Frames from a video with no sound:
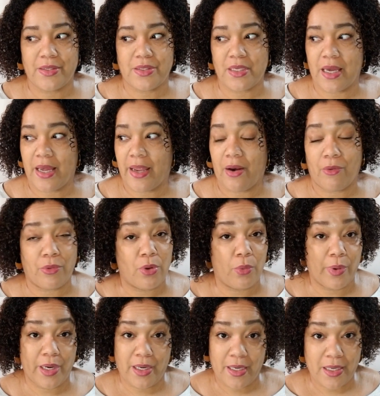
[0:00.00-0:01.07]
I don't know
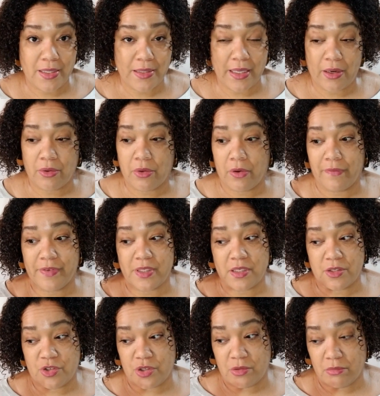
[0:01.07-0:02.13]
what it is. I don't know if it's a,
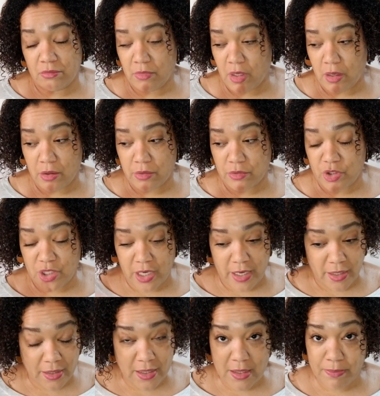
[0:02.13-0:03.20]
you know,
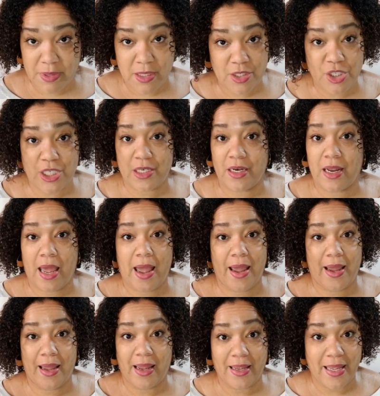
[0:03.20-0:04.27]
genetic disposition.
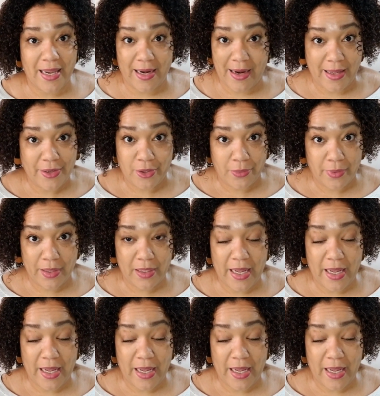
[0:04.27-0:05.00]
I cannot do it.